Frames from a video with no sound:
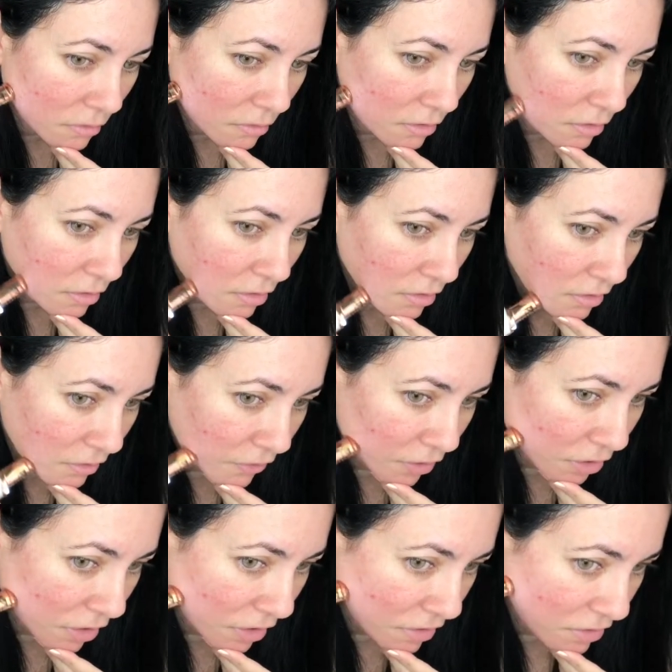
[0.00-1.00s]
I
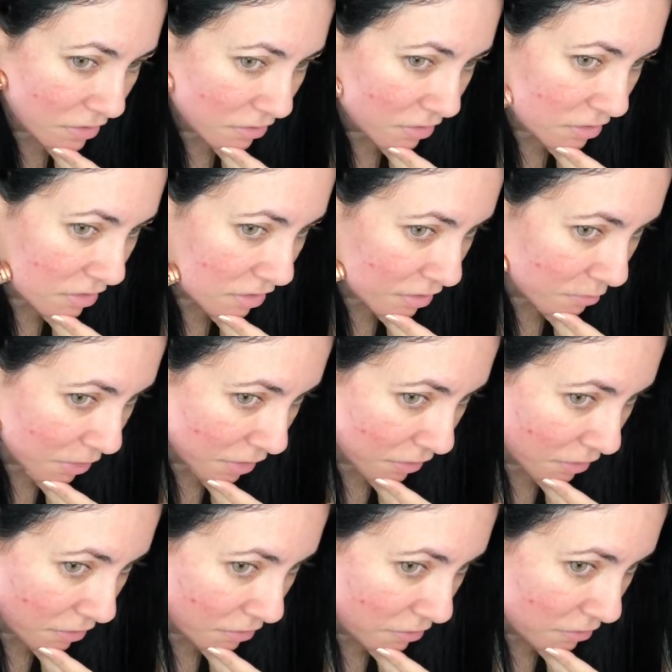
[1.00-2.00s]
feel like it's going to take me
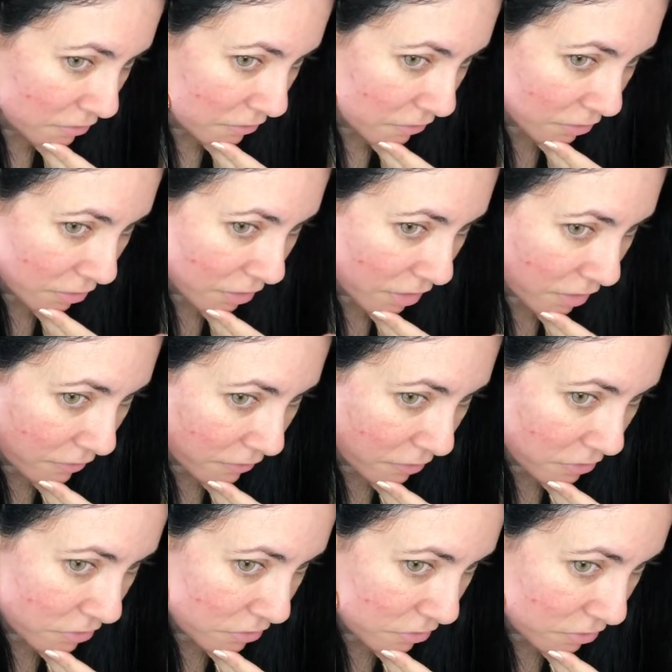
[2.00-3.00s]

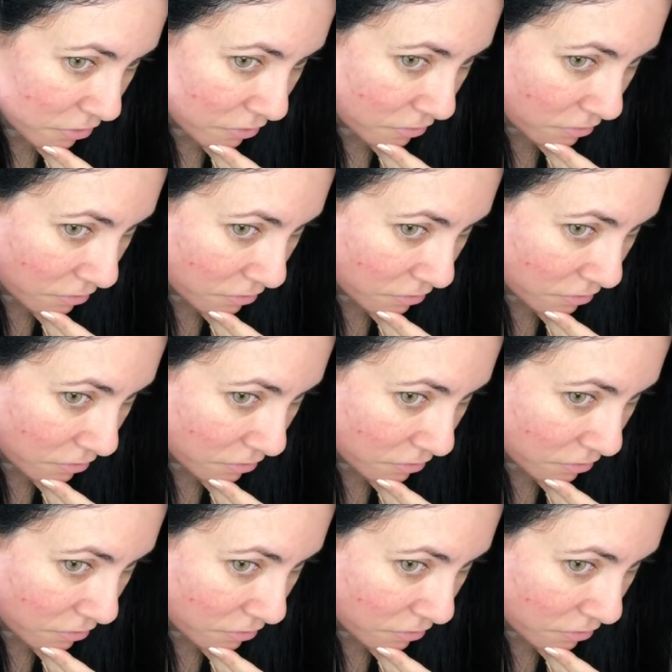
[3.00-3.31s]
forever to do.